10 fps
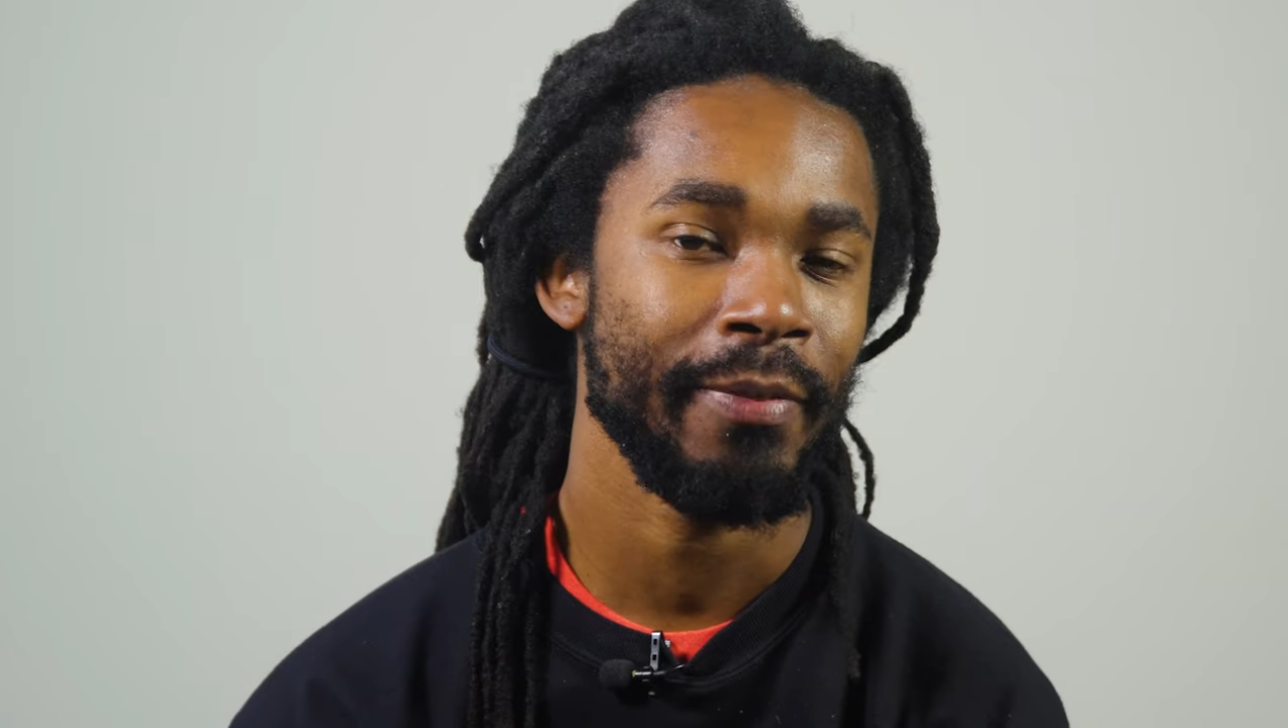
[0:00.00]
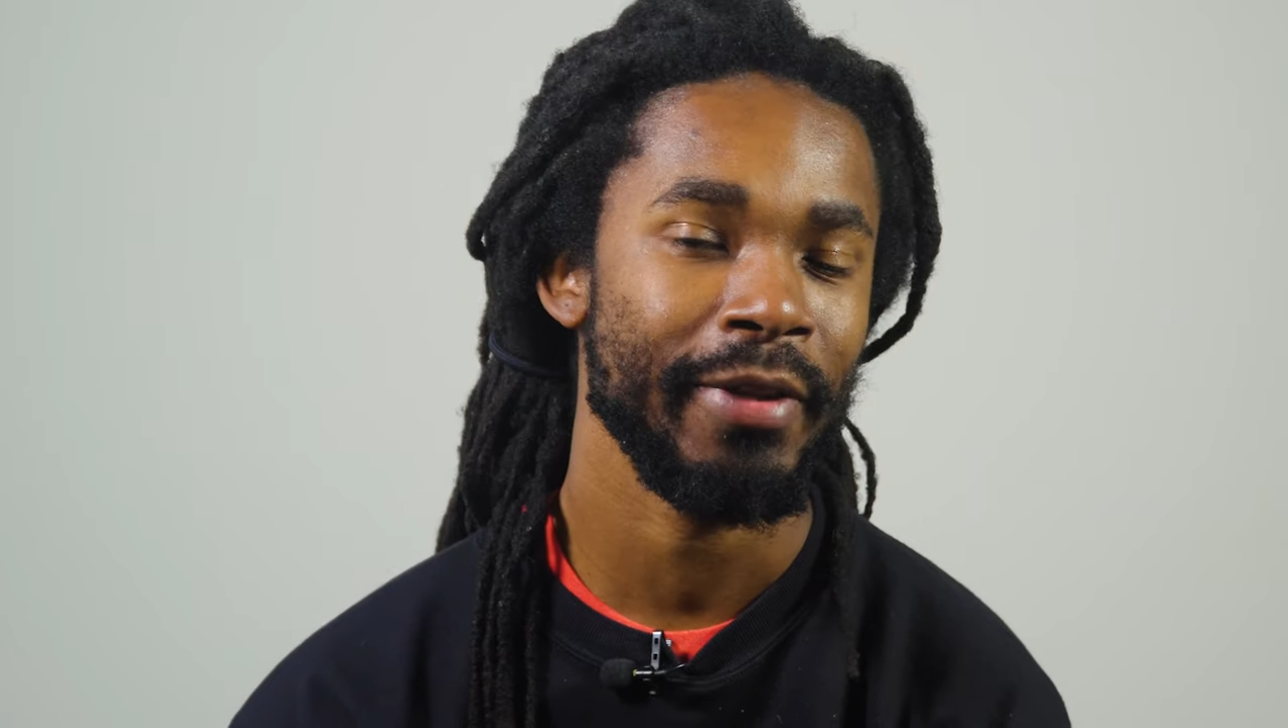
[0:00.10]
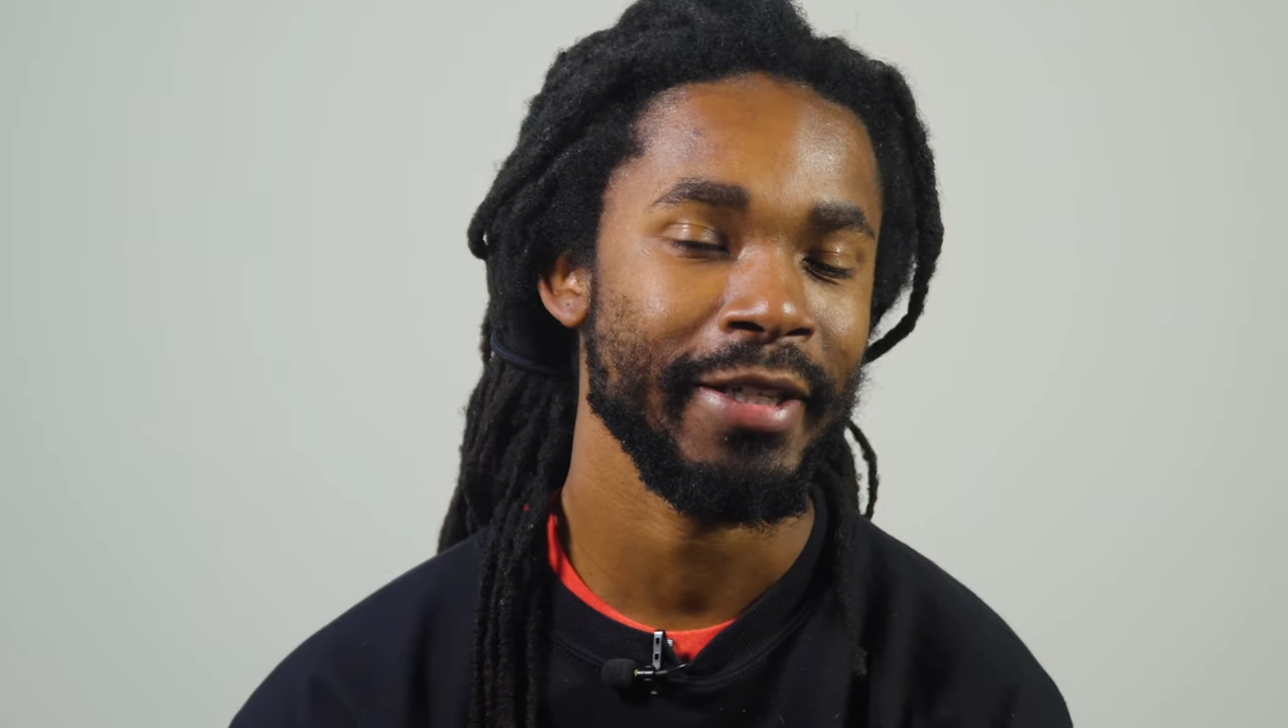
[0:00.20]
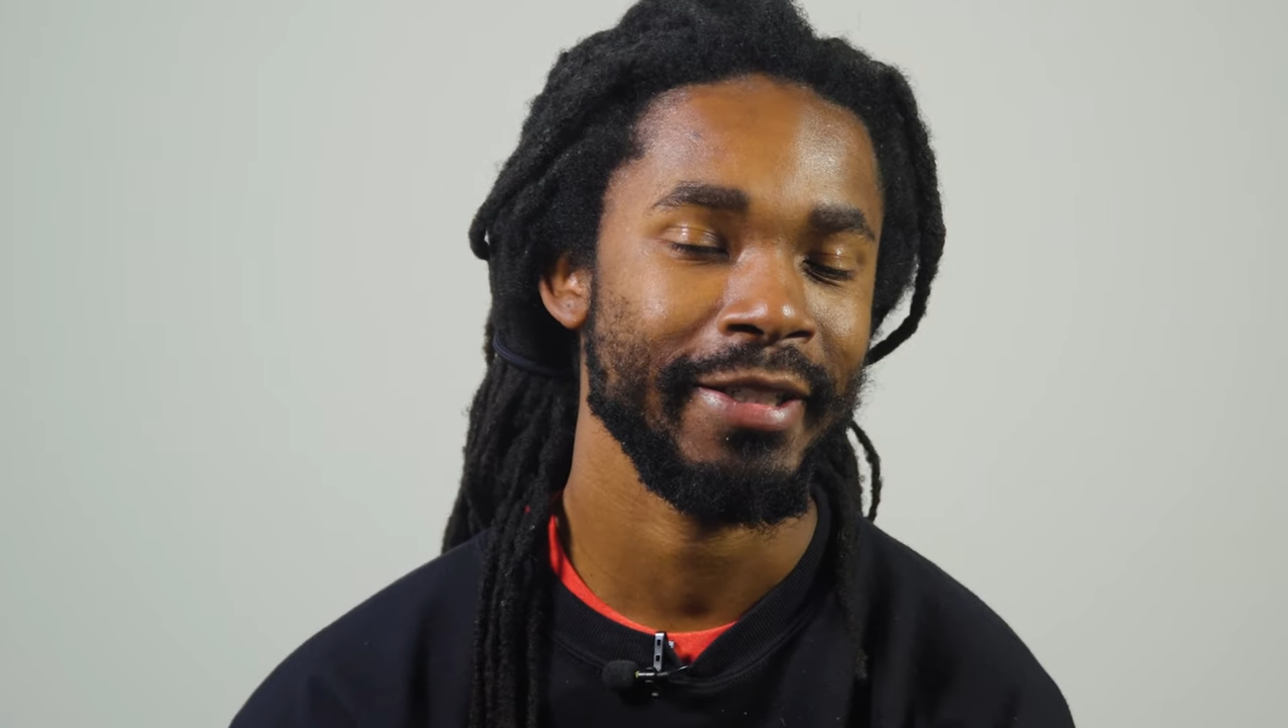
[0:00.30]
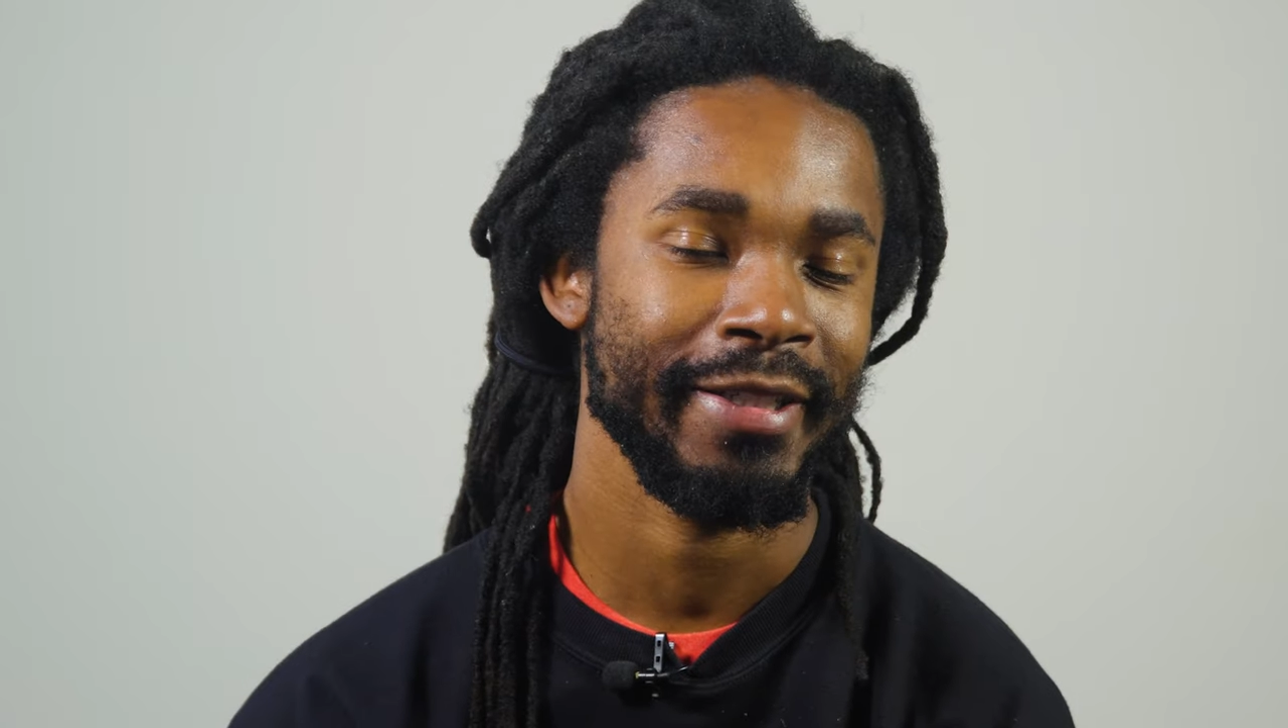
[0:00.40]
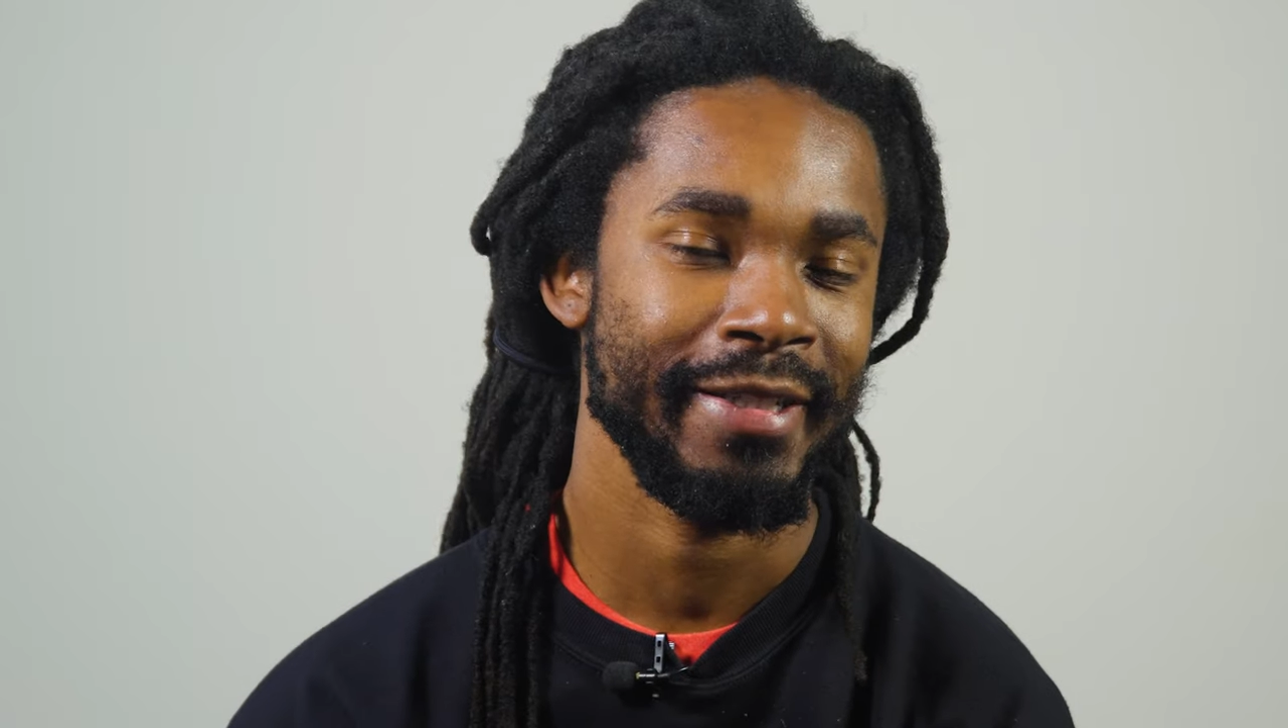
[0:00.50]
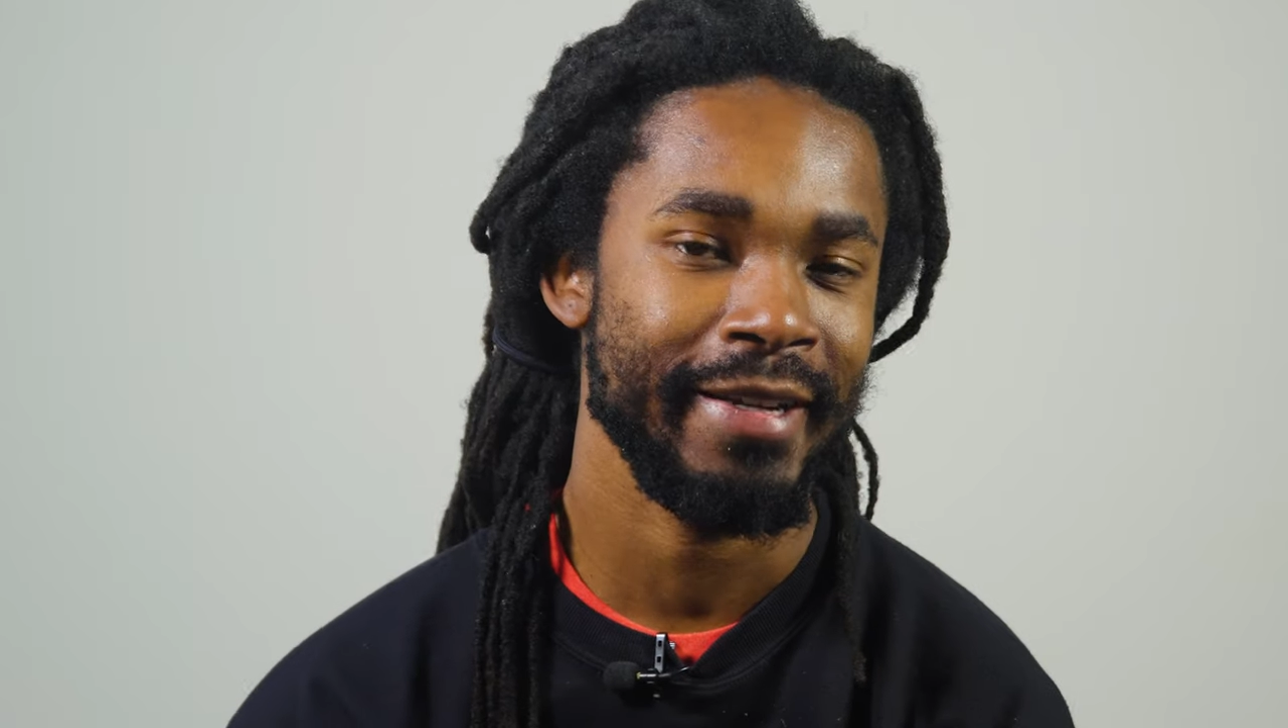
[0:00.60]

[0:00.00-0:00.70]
complex does